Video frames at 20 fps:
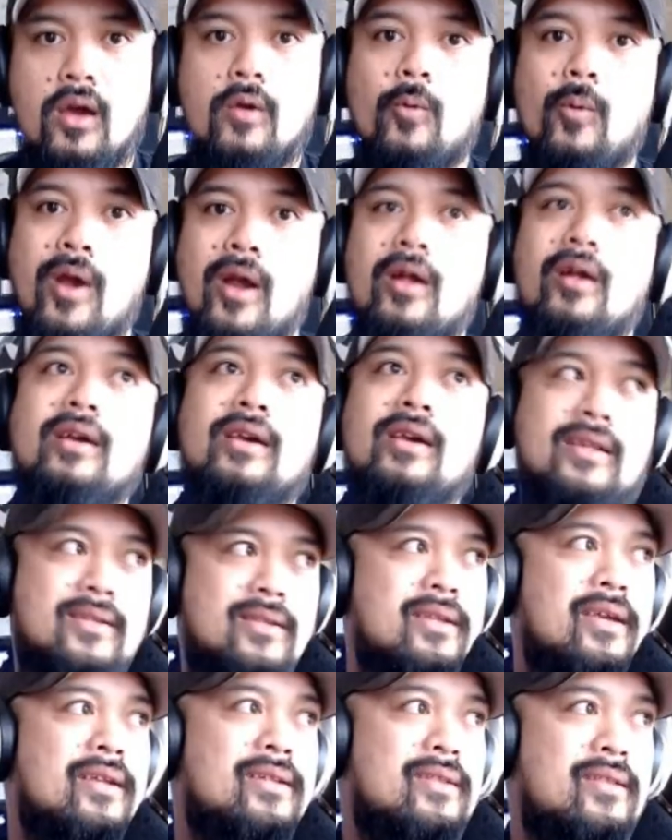where
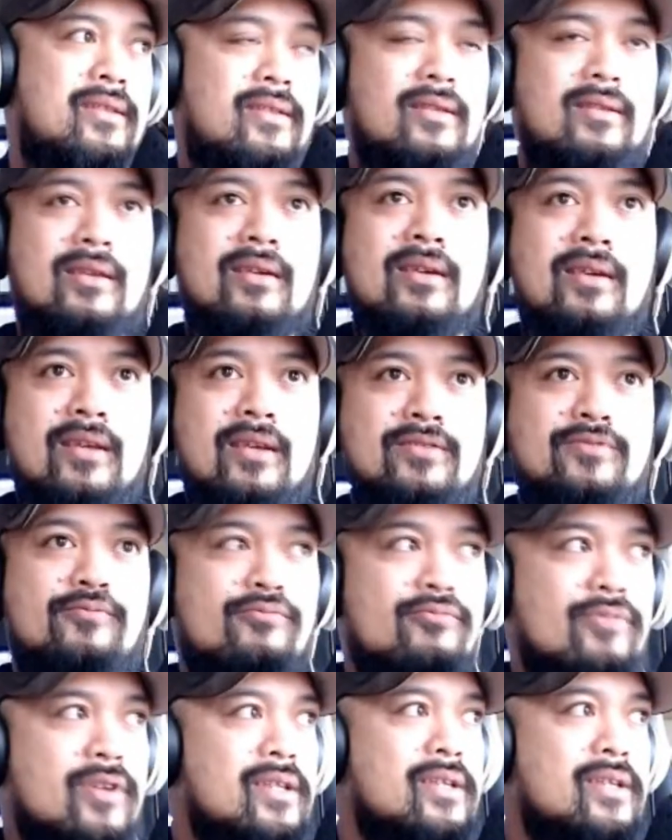it's
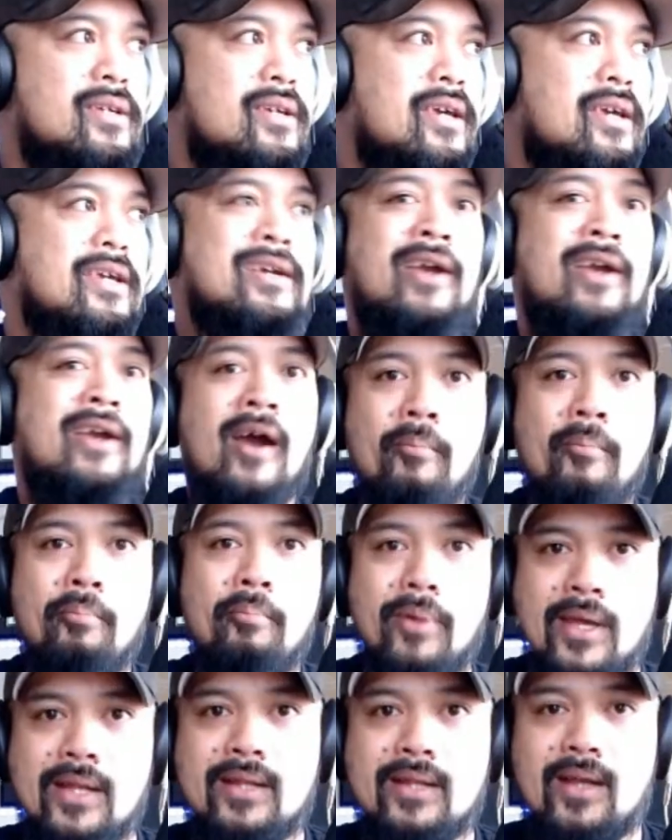really
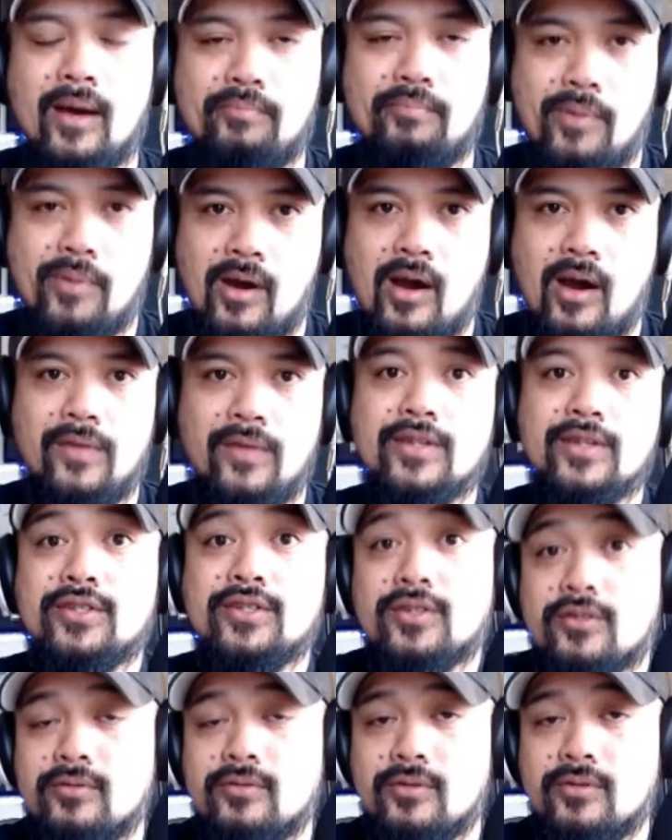incumbent upon the
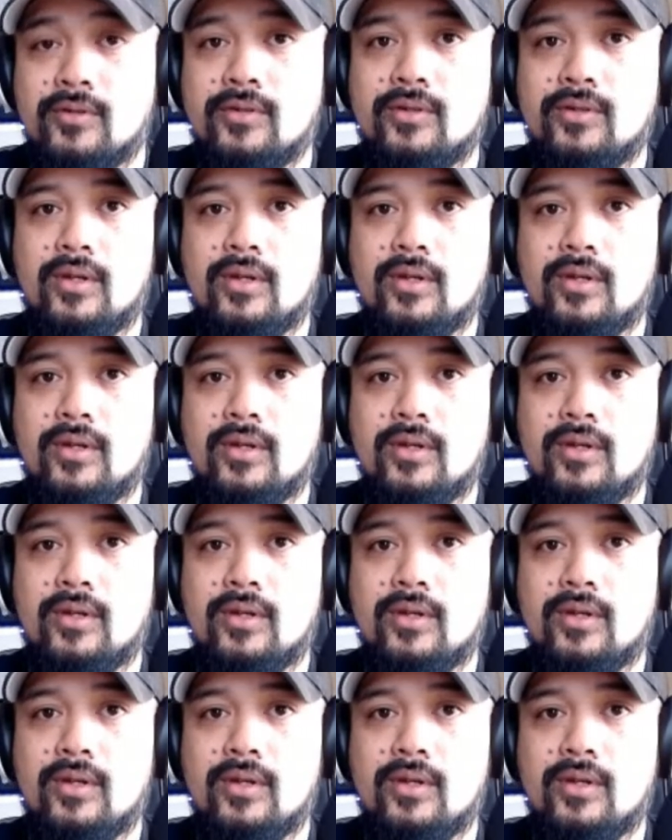student